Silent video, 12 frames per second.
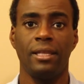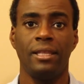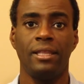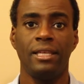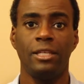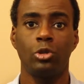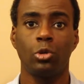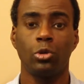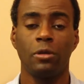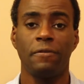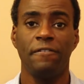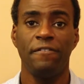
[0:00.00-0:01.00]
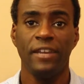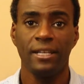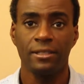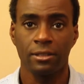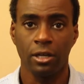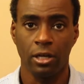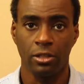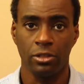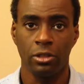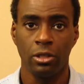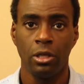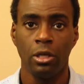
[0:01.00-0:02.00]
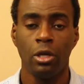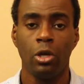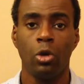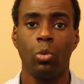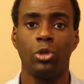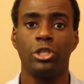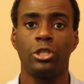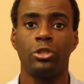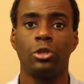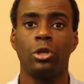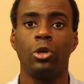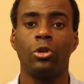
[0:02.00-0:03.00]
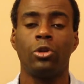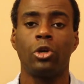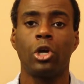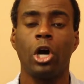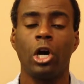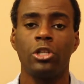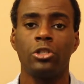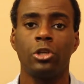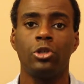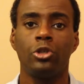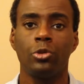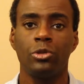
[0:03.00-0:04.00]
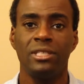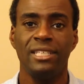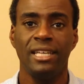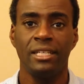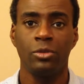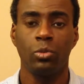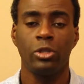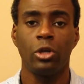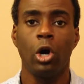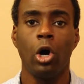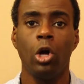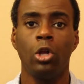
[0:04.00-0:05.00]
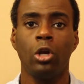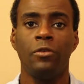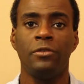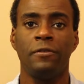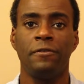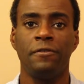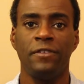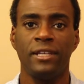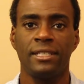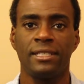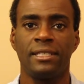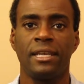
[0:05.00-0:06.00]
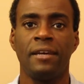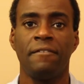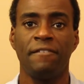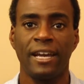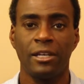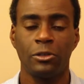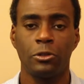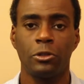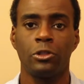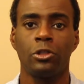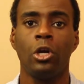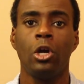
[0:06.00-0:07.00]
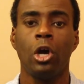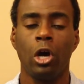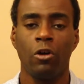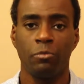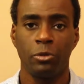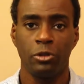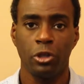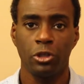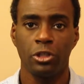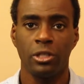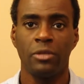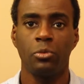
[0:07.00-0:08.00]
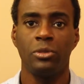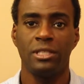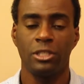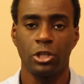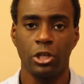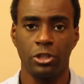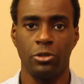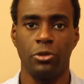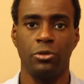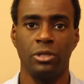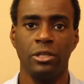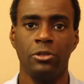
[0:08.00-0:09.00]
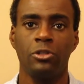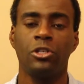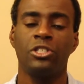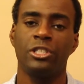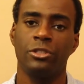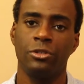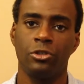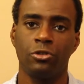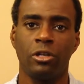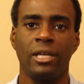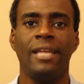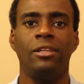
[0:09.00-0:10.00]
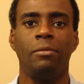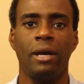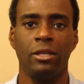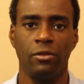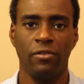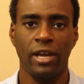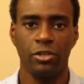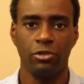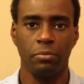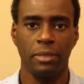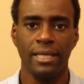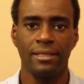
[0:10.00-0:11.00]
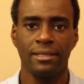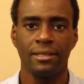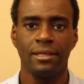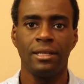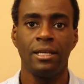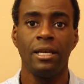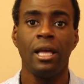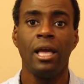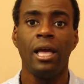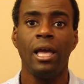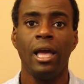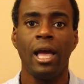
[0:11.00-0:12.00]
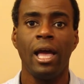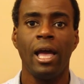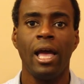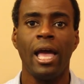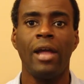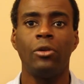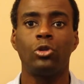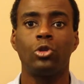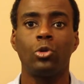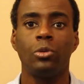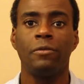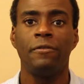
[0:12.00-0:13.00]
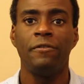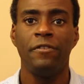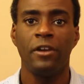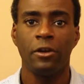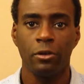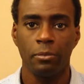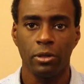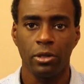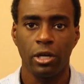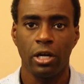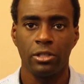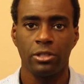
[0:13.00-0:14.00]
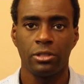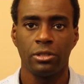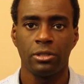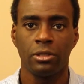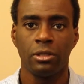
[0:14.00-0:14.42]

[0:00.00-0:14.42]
the total fixed cost, which is the cost associated with all of the fixed factors of production that we discussed earlier, such as the truck and the manufacturing plant, and the total variable costs,